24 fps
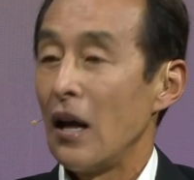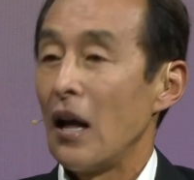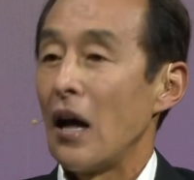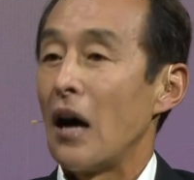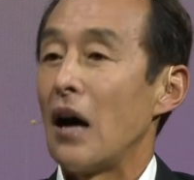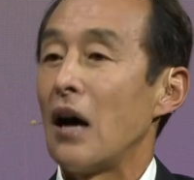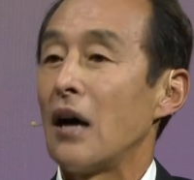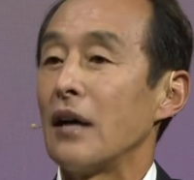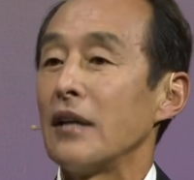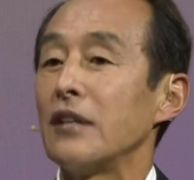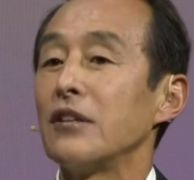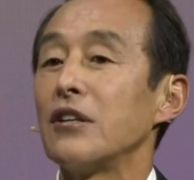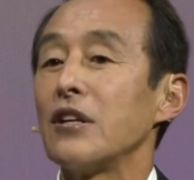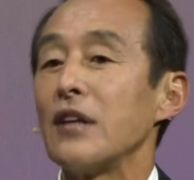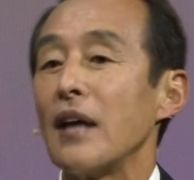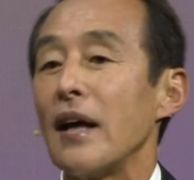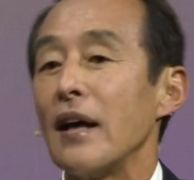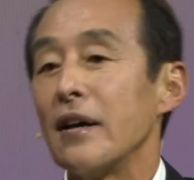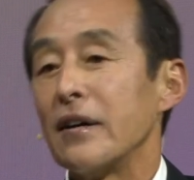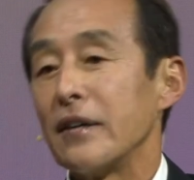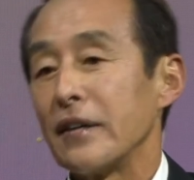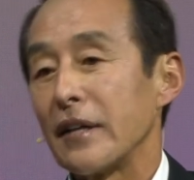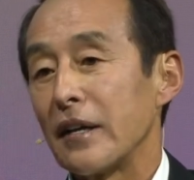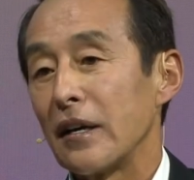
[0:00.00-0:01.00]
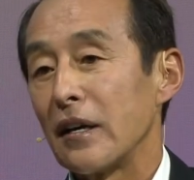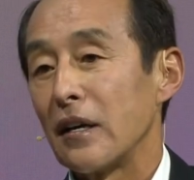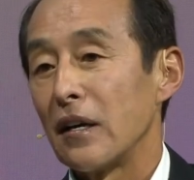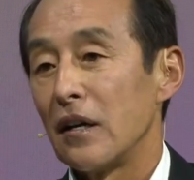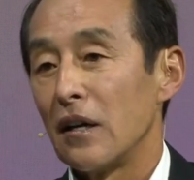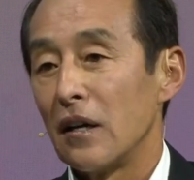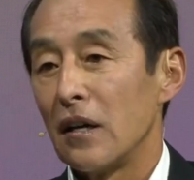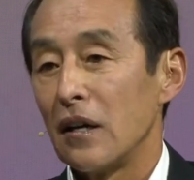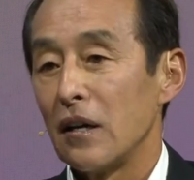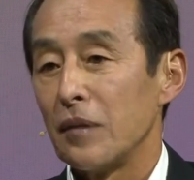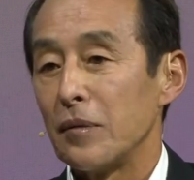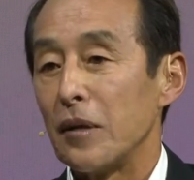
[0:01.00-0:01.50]
uh, in the area
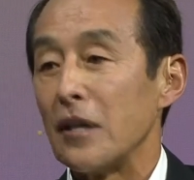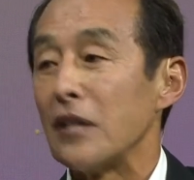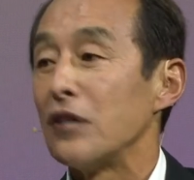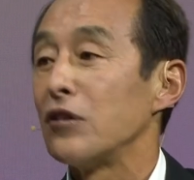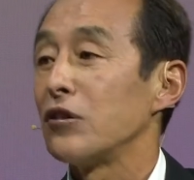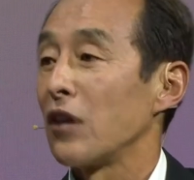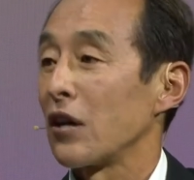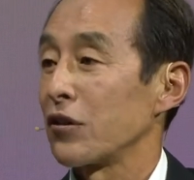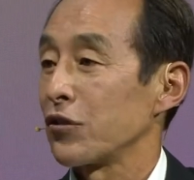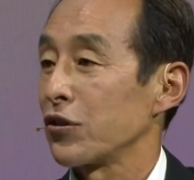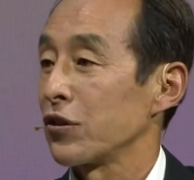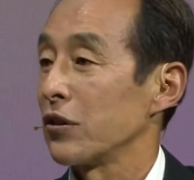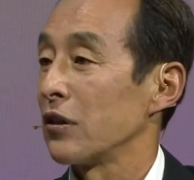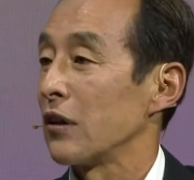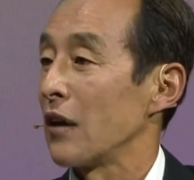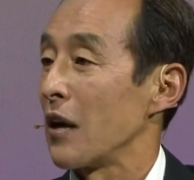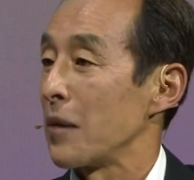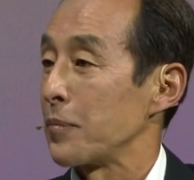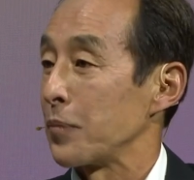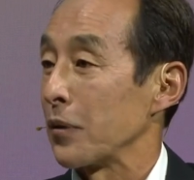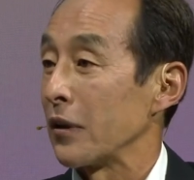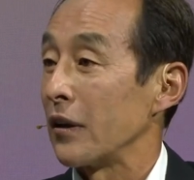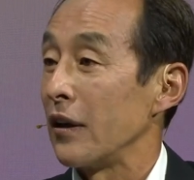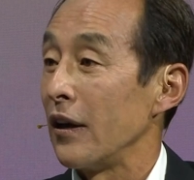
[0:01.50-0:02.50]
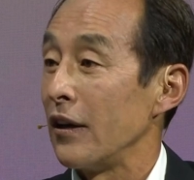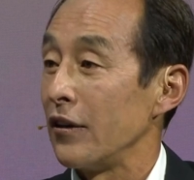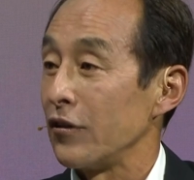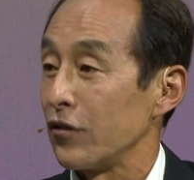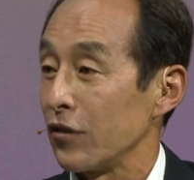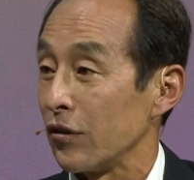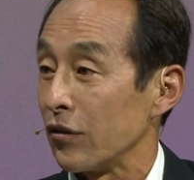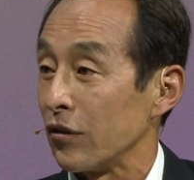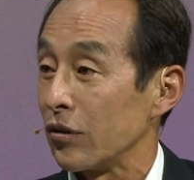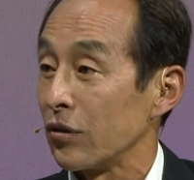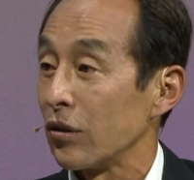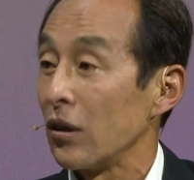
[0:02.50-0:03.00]
of industrial
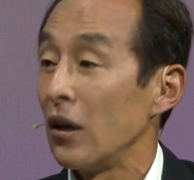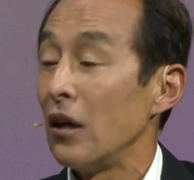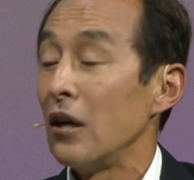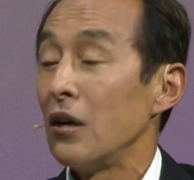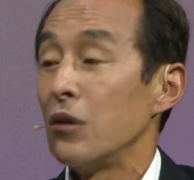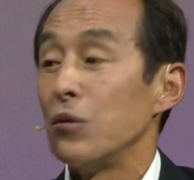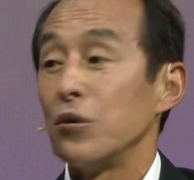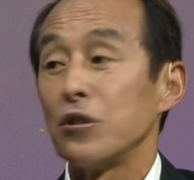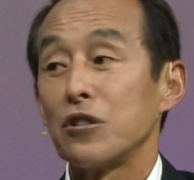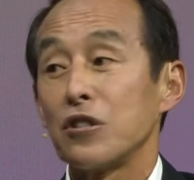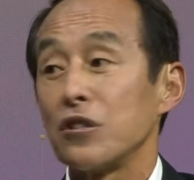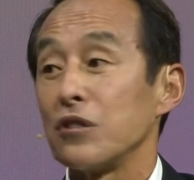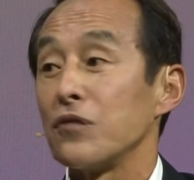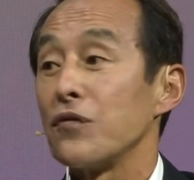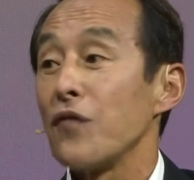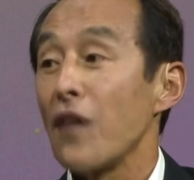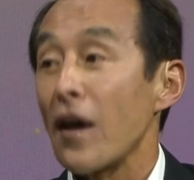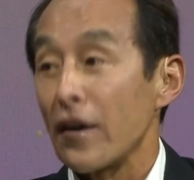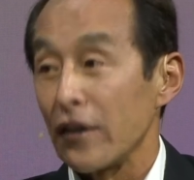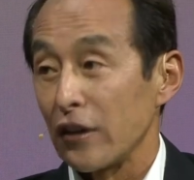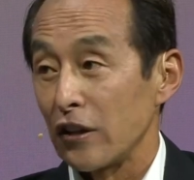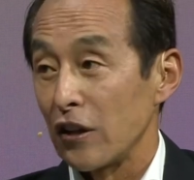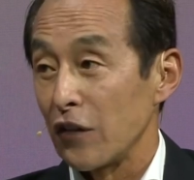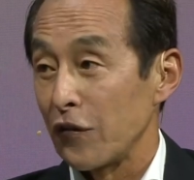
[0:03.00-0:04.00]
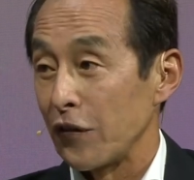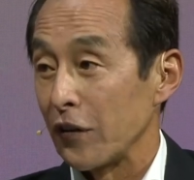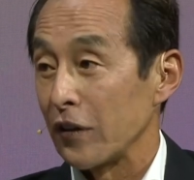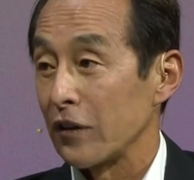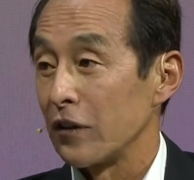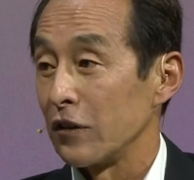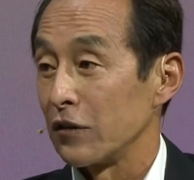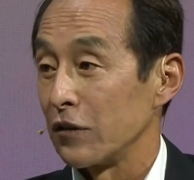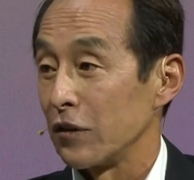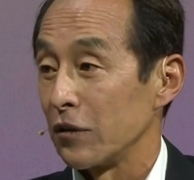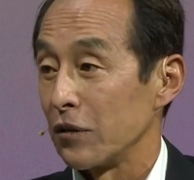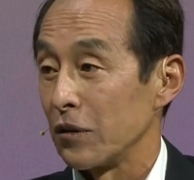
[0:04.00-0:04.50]
applications which is very
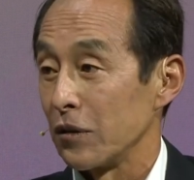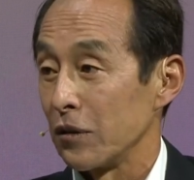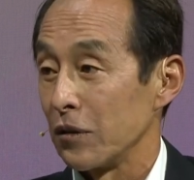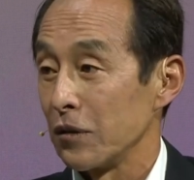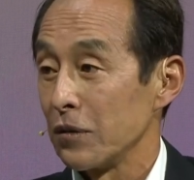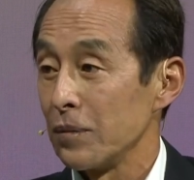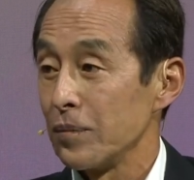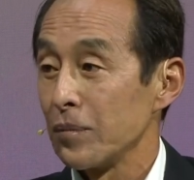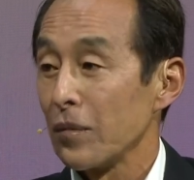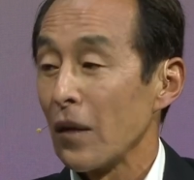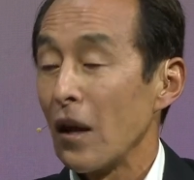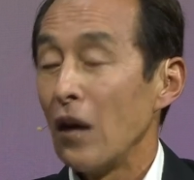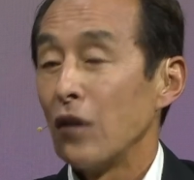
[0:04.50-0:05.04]
difficult to do.